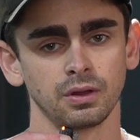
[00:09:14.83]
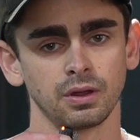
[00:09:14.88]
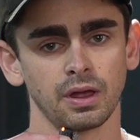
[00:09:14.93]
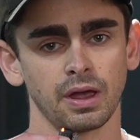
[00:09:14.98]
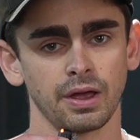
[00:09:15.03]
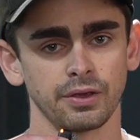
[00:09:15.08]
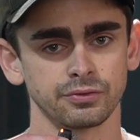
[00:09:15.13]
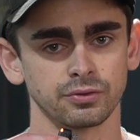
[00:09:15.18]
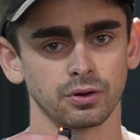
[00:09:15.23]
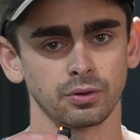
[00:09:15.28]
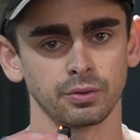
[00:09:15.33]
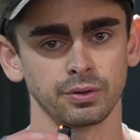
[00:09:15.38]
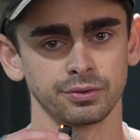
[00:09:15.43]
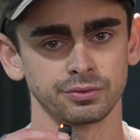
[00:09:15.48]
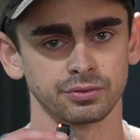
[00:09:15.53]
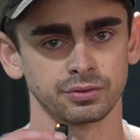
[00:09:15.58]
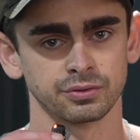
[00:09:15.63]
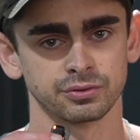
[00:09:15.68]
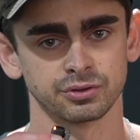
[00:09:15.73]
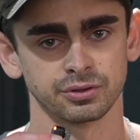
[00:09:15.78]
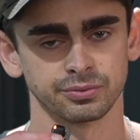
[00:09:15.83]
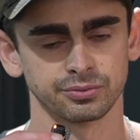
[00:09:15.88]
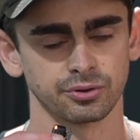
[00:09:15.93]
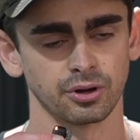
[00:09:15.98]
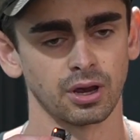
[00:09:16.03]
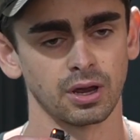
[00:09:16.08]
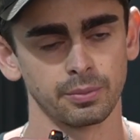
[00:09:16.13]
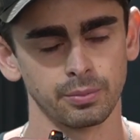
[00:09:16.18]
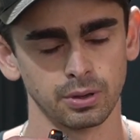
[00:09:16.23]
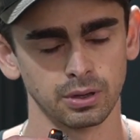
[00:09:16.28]
As always,
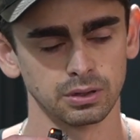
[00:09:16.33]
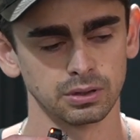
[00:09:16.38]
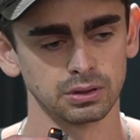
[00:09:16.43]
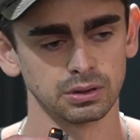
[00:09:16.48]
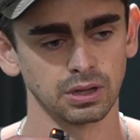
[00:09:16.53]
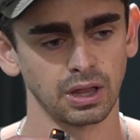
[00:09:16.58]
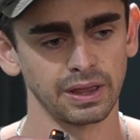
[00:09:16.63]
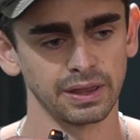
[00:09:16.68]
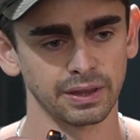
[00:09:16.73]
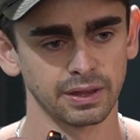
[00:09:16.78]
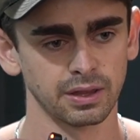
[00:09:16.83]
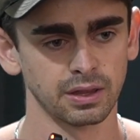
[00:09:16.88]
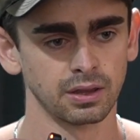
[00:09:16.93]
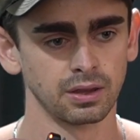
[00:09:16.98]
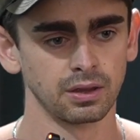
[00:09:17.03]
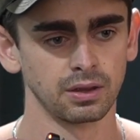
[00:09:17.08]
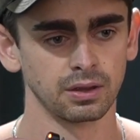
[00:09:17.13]
subscribe, like,